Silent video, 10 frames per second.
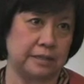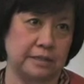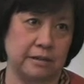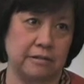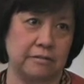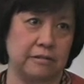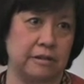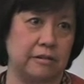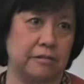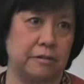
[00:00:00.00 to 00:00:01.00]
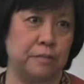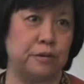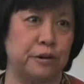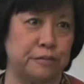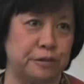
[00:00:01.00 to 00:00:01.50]
So, you know, we
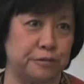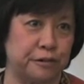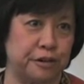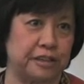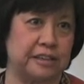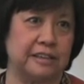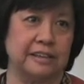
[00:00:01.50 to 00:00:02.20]
put him to work